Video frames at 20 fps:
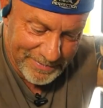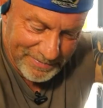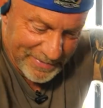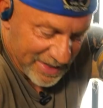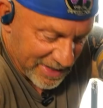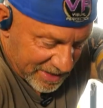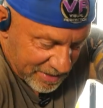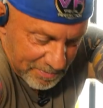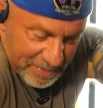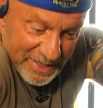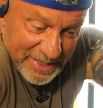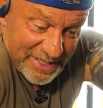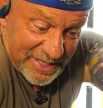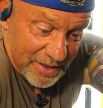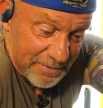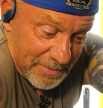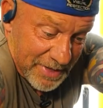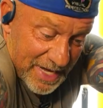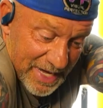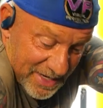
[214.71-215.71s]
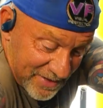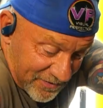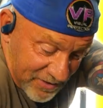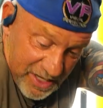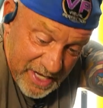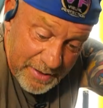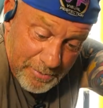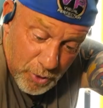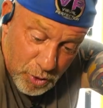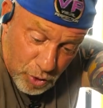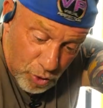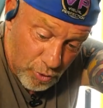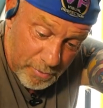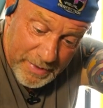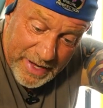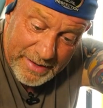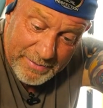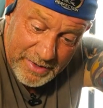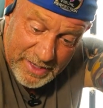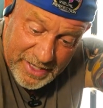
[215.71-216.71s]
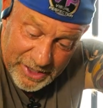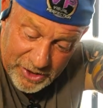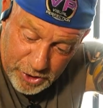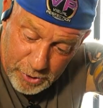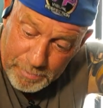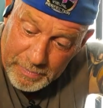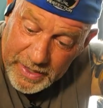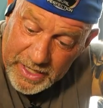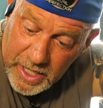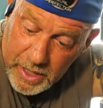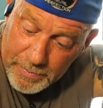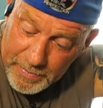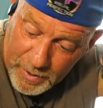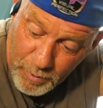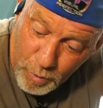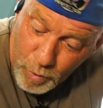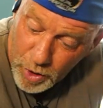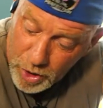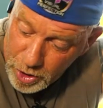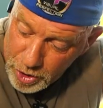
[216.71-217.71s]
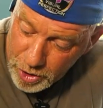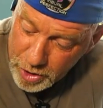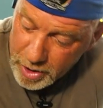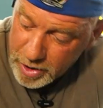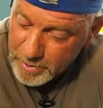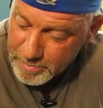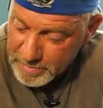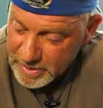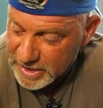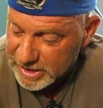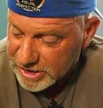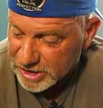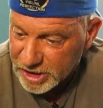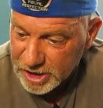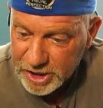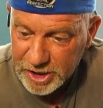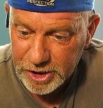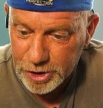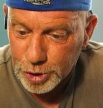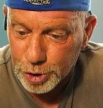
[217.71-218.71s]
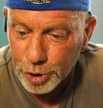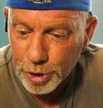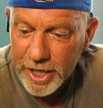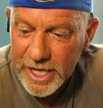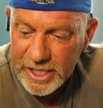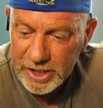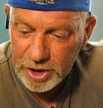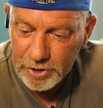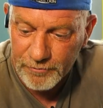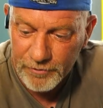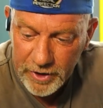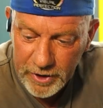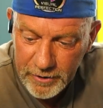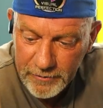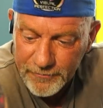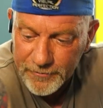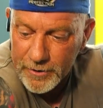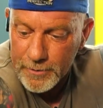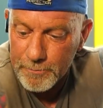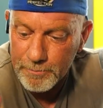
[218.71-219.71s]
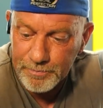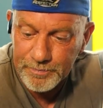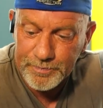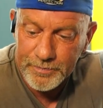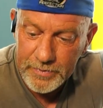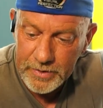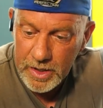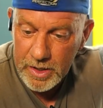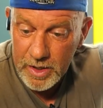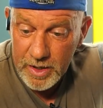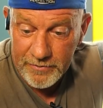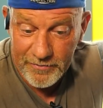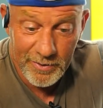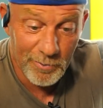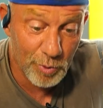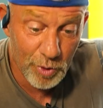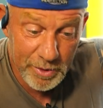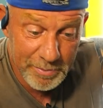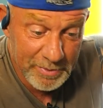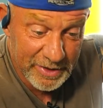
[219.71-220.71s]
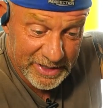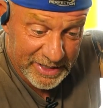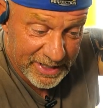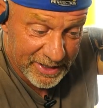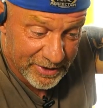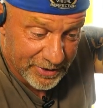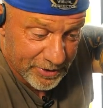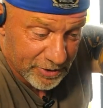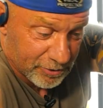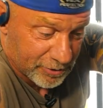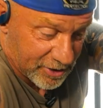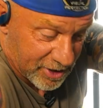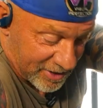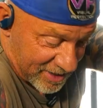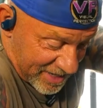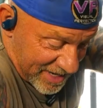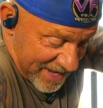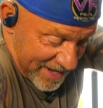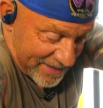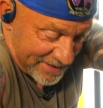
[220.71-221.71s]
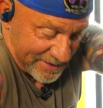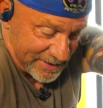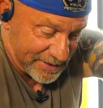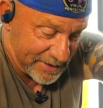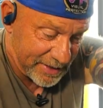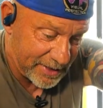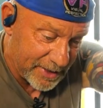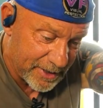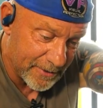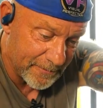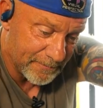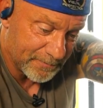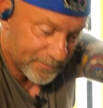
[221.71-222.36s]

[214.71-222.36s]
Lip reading: It can be some kind of chemical maybe that you pick up at work, but it's just a transfer from one material to the next.